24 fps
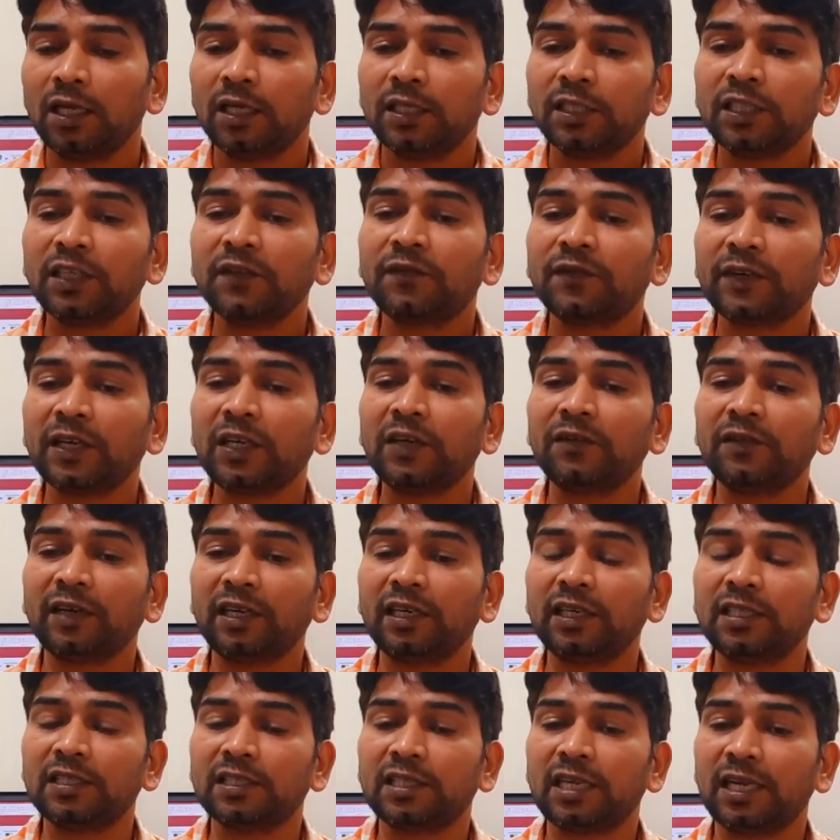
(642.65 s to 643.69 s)
Different one
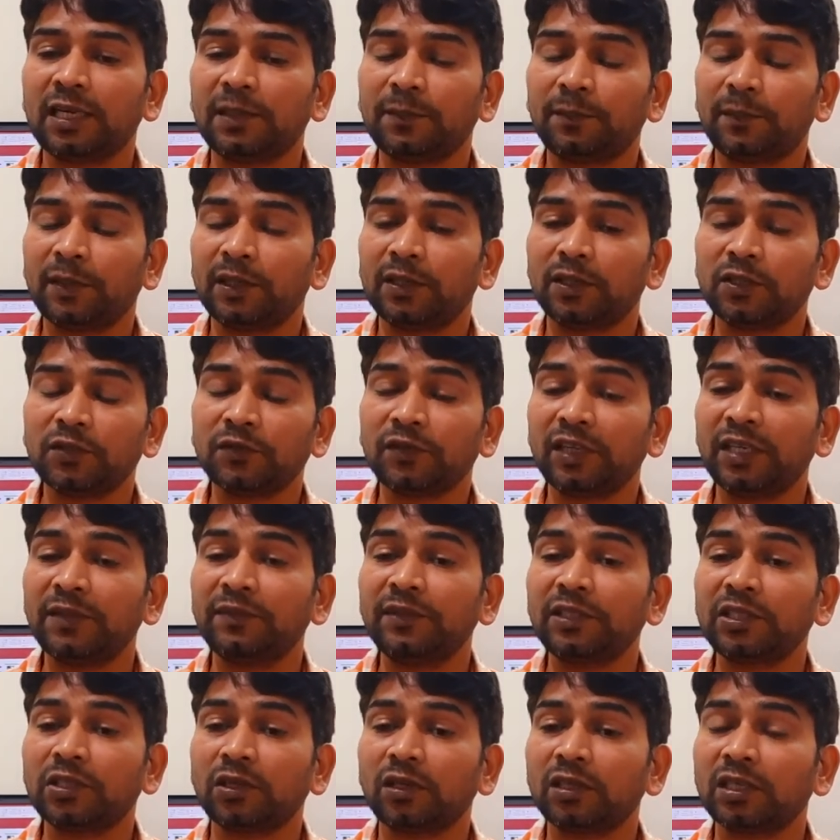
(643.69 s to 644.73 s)
is that because when
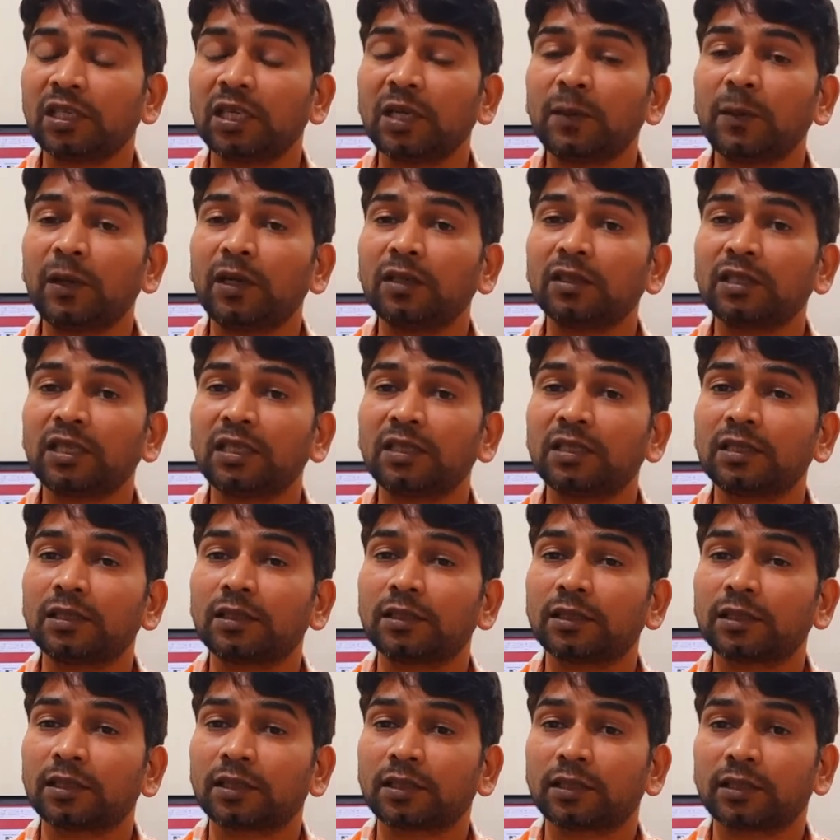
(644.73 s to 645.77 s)
we talking about the
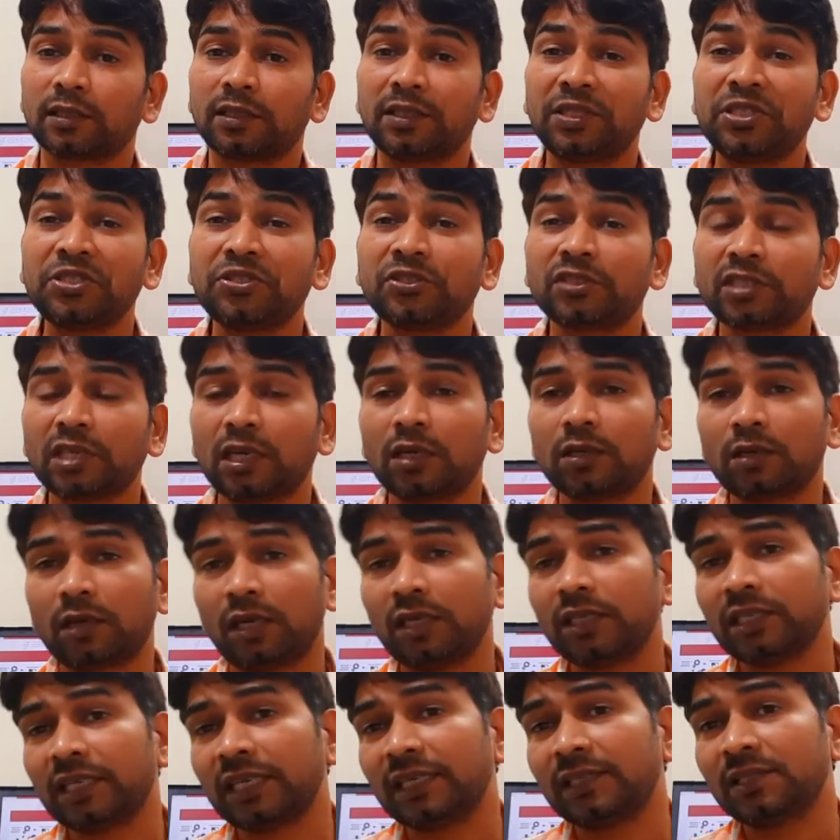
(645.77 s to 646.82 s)
digital
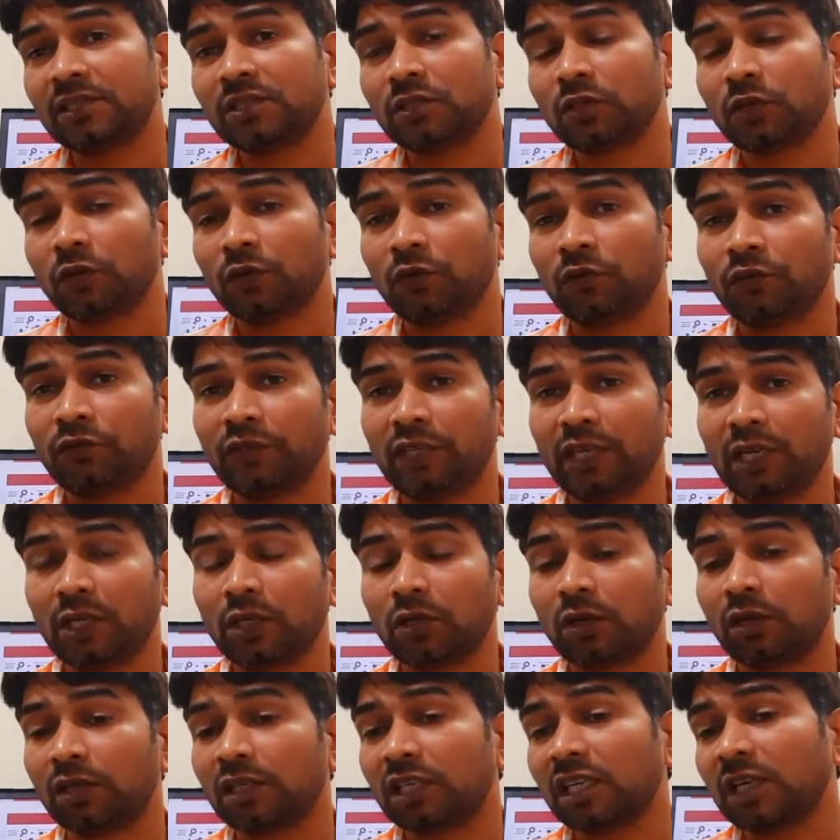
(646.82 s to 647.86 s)
content, so we are
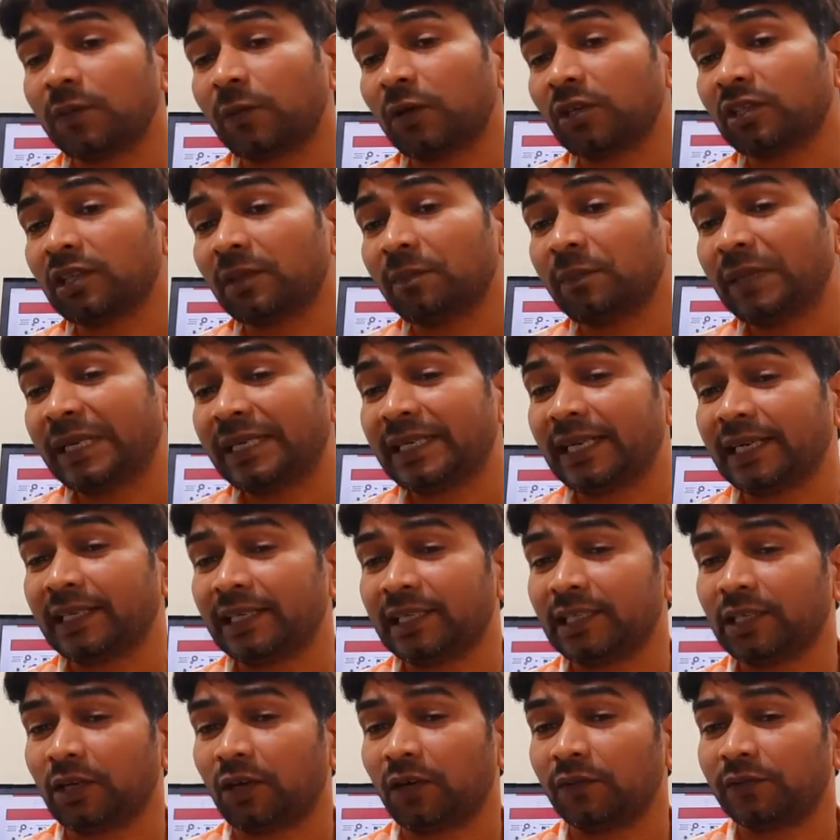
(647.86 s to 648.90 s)
talking about the
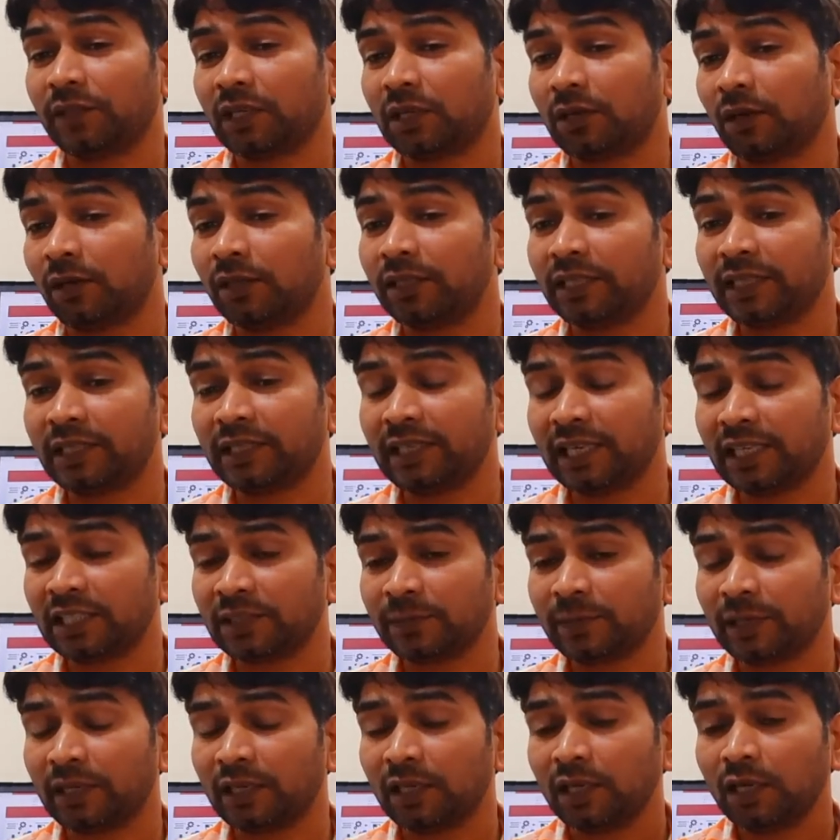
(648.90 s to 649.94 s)
metadata of the content as
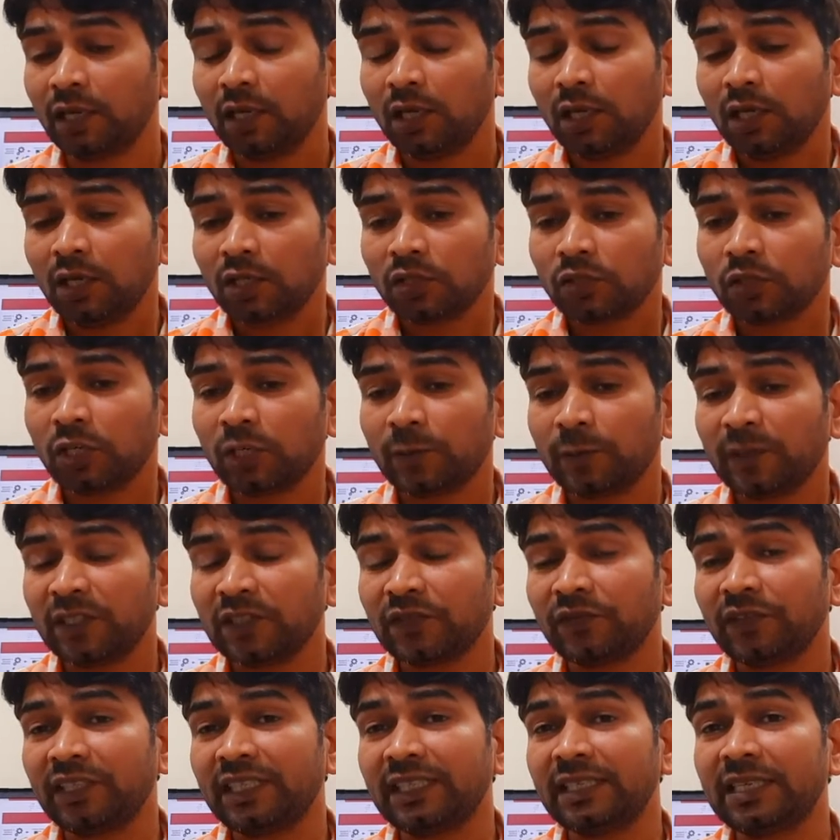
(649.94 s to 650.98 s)
well. So it means
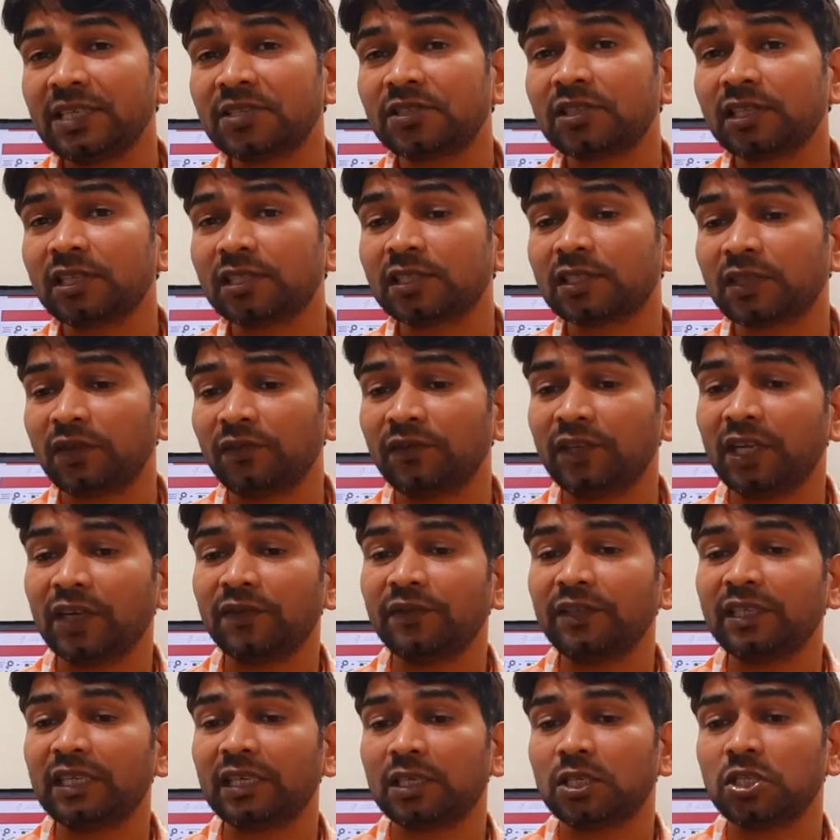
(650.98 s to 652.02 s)
we need a system where
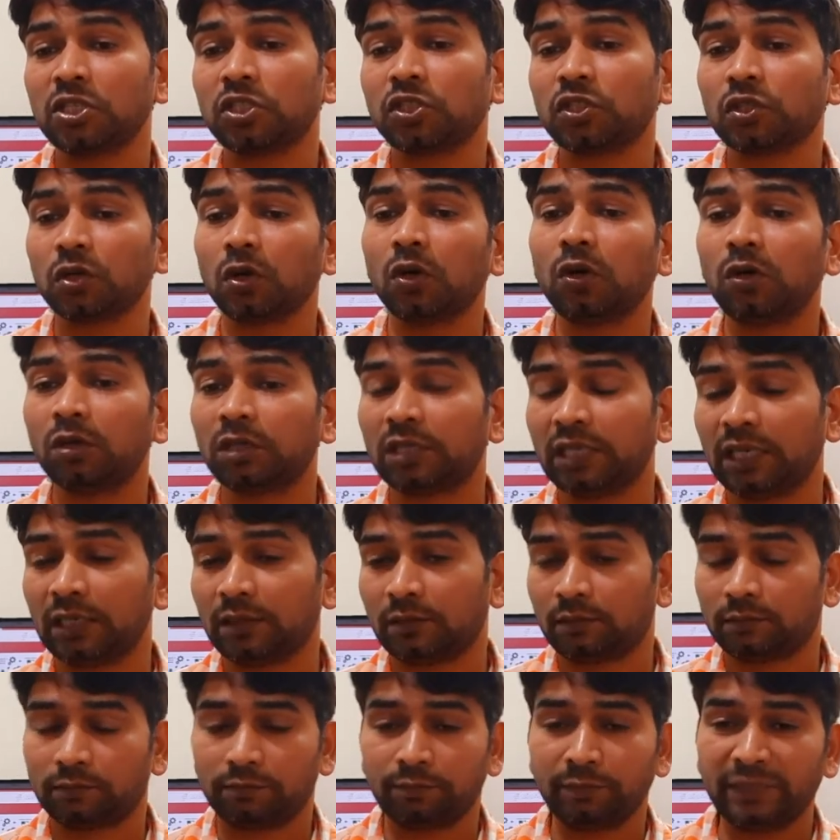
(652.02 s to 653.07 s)
we can store
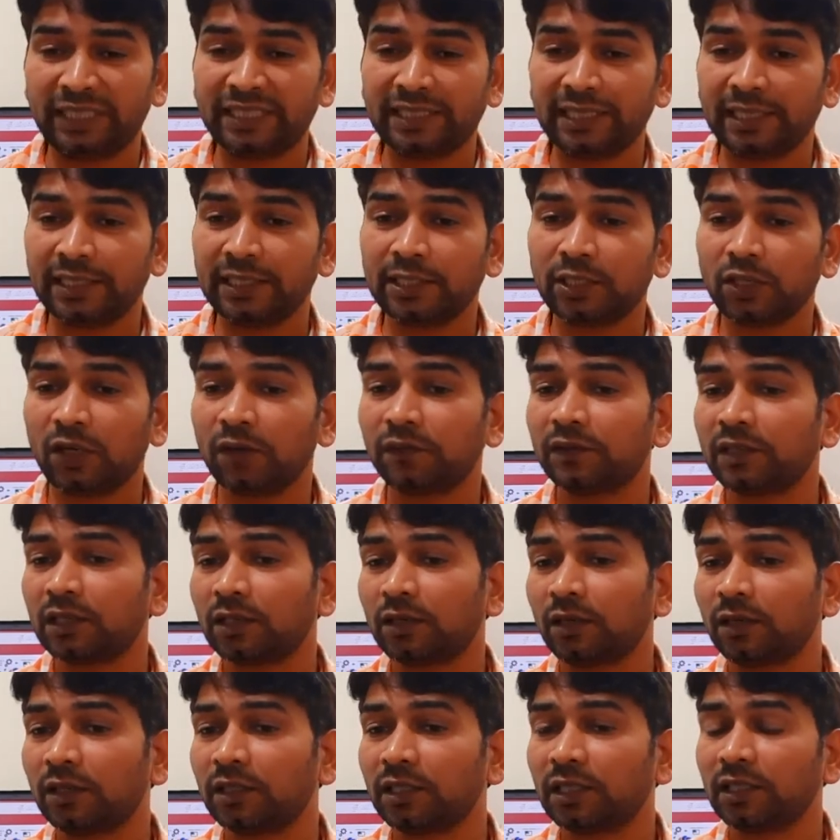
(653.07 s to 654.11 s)
that metadata of the
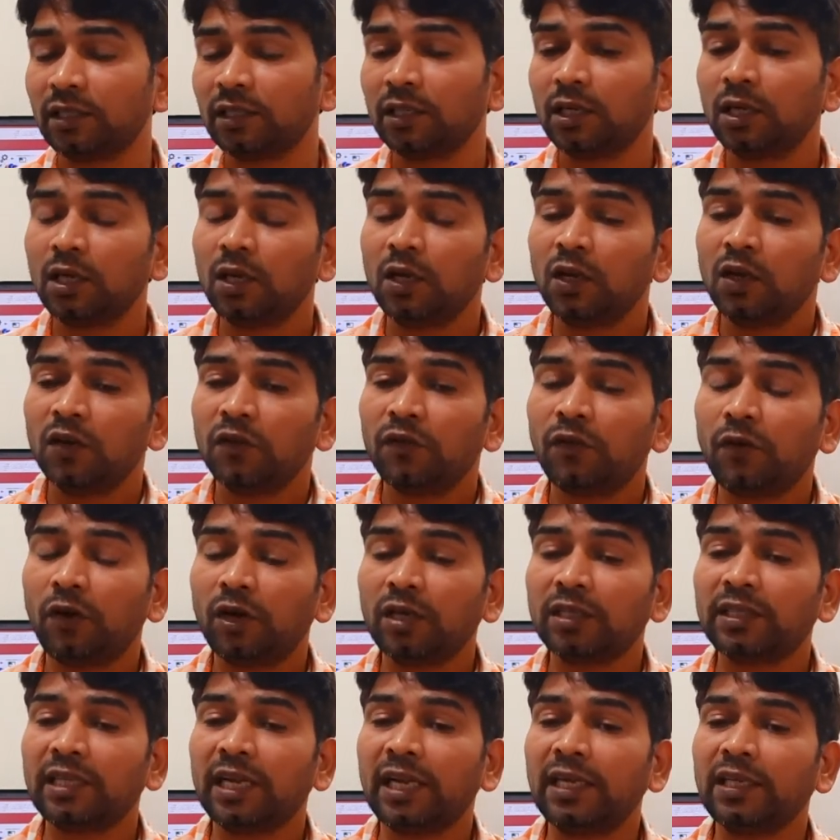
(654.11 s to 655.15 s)
content. For
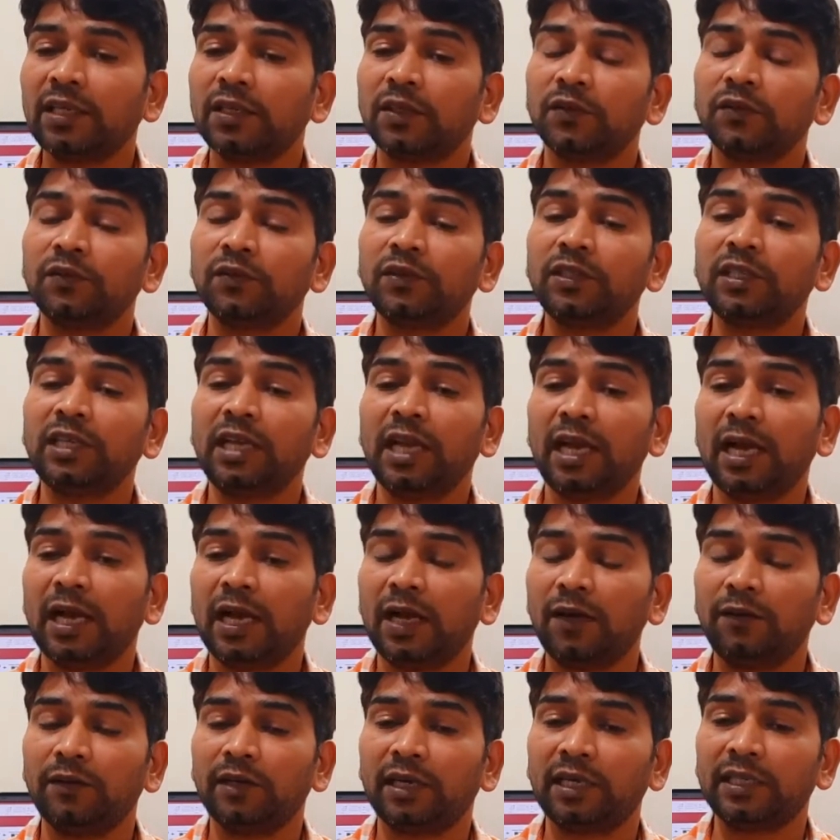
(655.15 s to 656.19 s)
that we
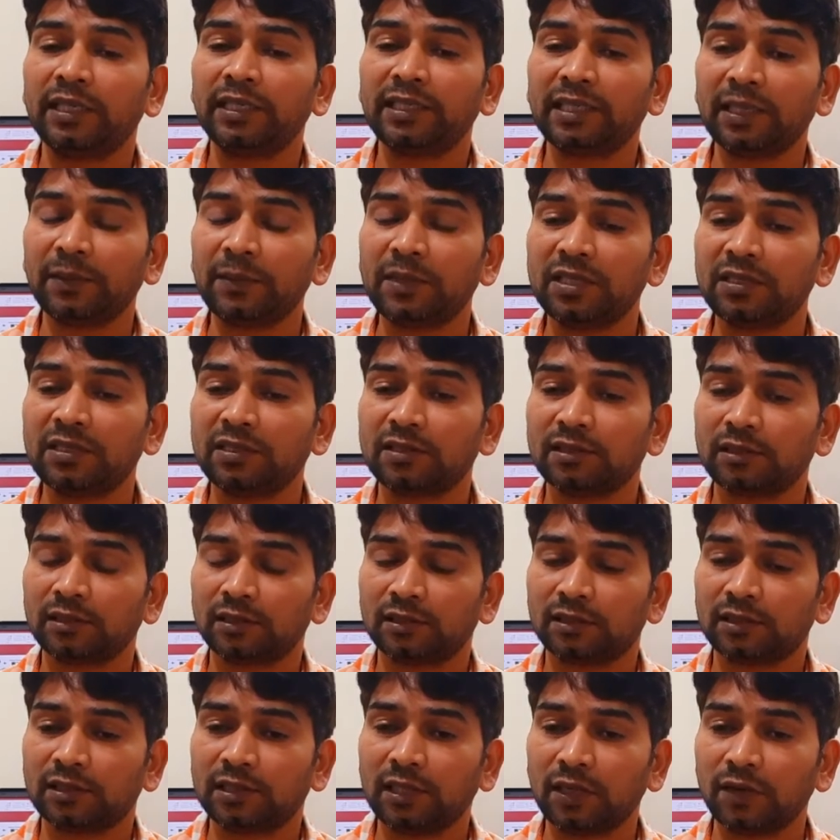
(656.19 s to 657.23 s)
have a database
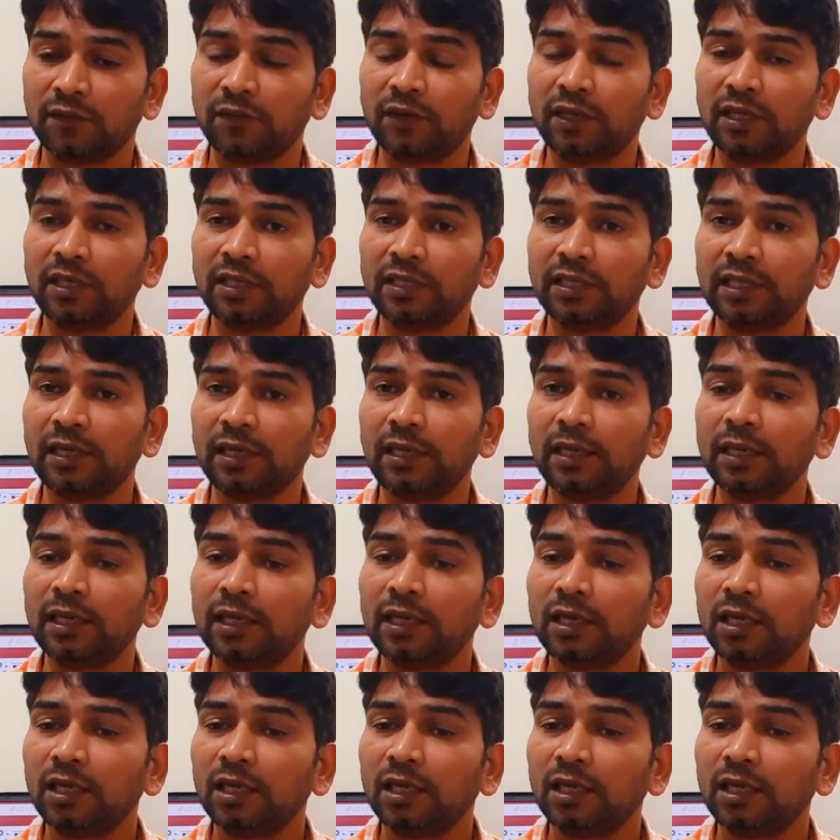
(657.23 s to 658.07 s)
server here.